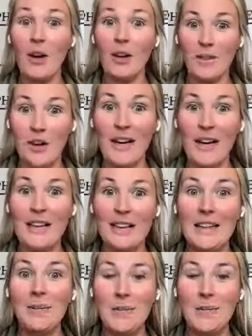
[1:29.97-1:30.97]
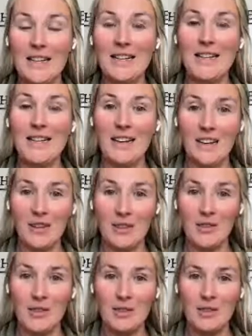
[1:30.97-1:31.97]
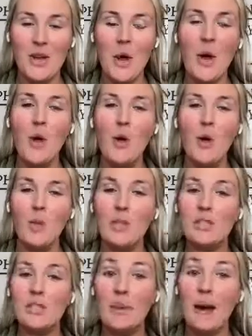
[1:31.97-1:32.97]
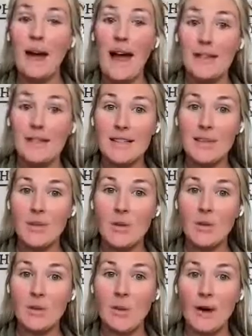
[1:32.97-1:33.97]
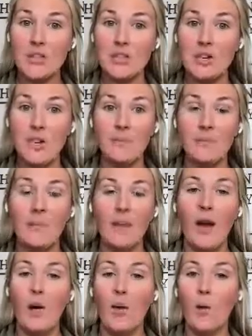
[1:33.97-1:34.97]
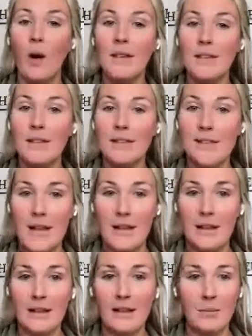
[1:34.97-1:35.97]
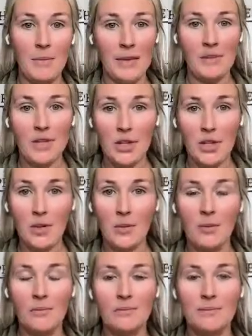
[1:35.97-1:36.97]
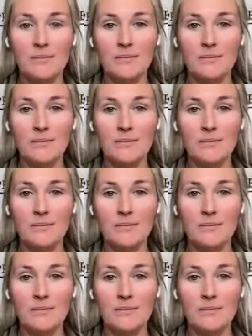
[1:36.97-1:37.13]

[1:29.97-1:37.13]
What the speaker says: all of our healing medicine interviews, which is by asking you the question, what does healing mean to you?